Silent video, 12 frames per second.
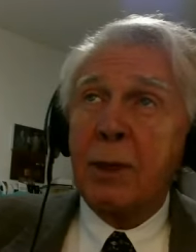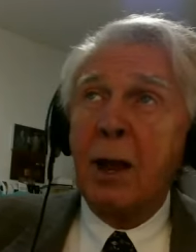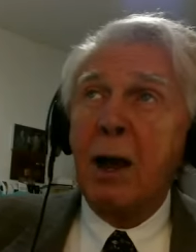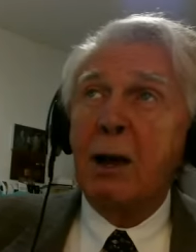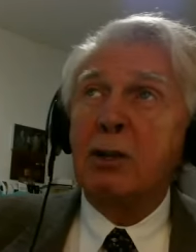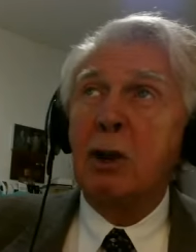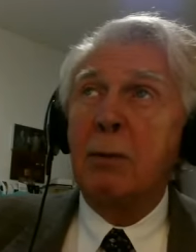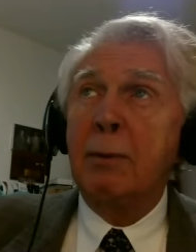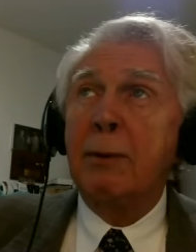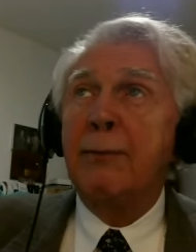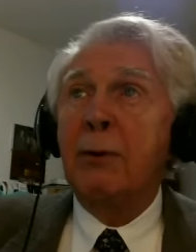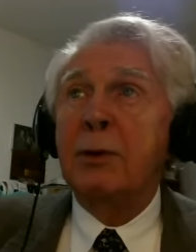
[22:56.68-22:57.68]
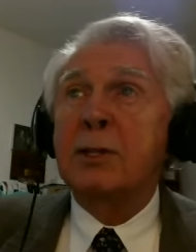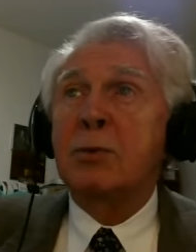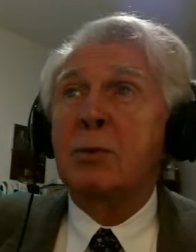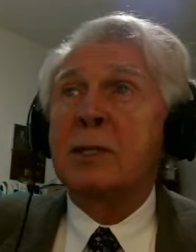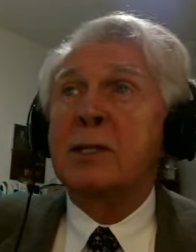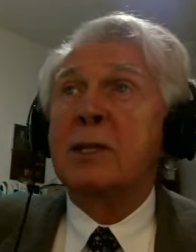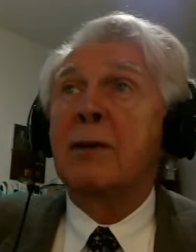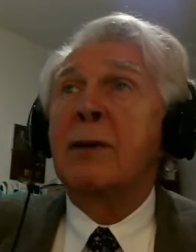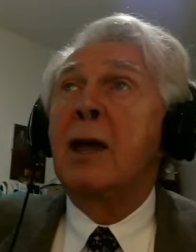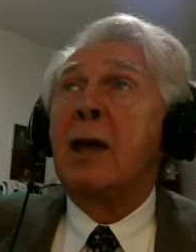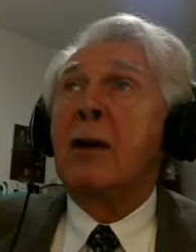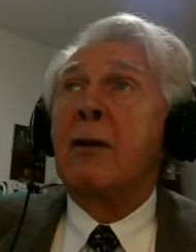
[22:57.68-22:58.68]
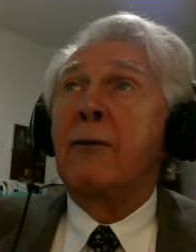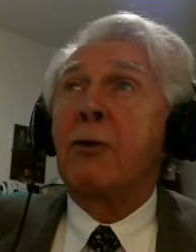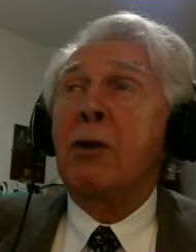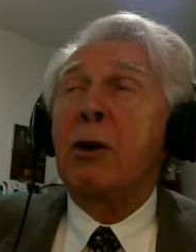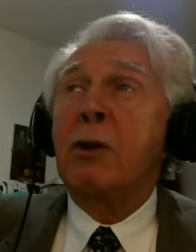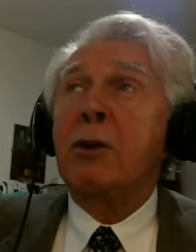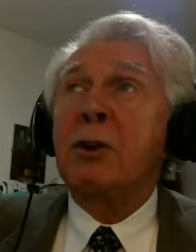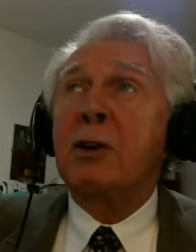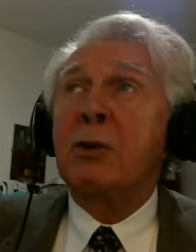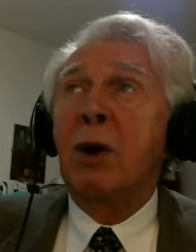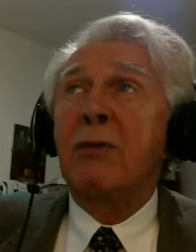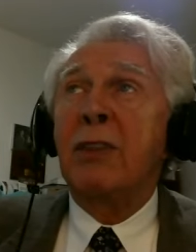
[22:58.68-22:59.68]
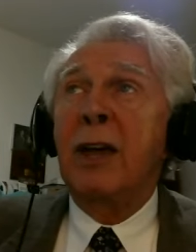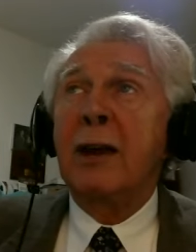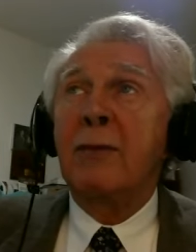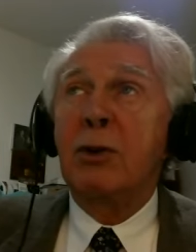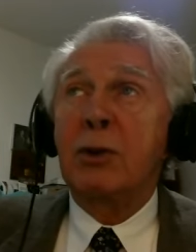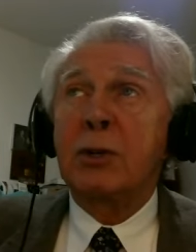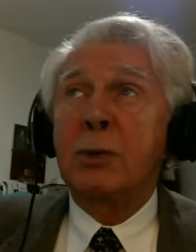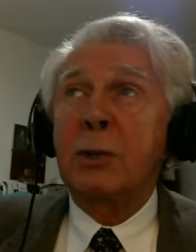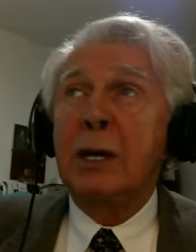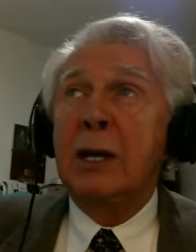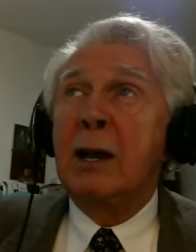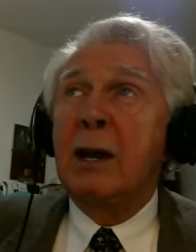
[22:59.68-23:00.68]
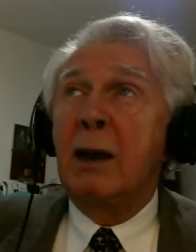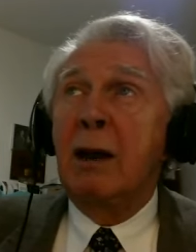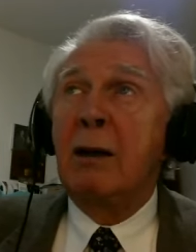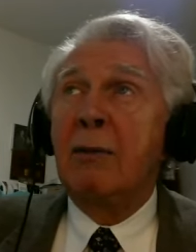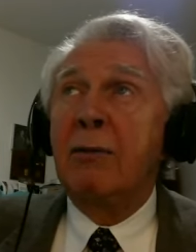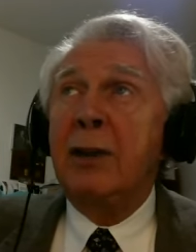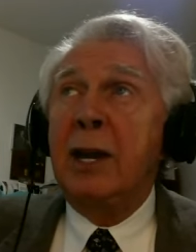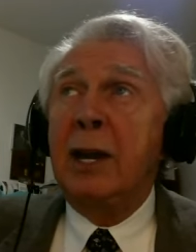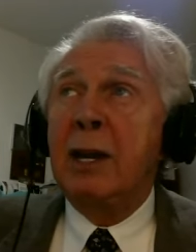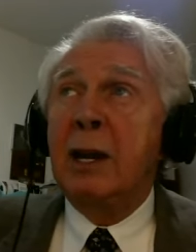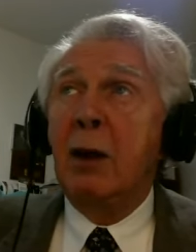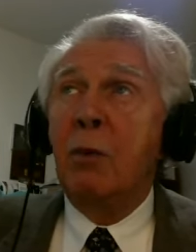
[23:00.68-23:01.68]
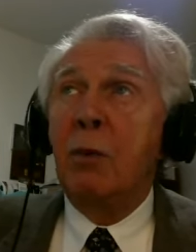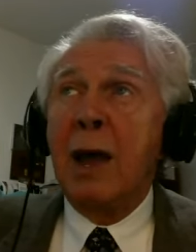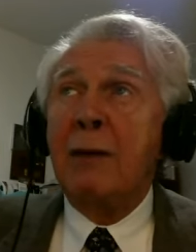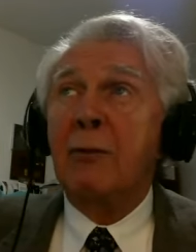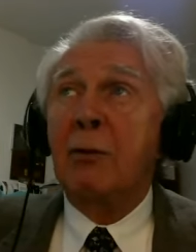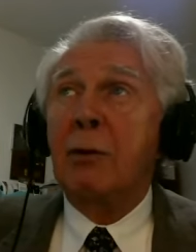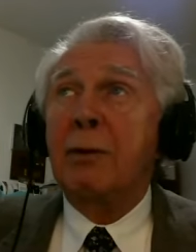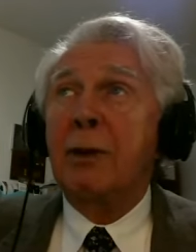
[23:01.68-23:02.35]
October 1st was the 412th anniversary of the arrival of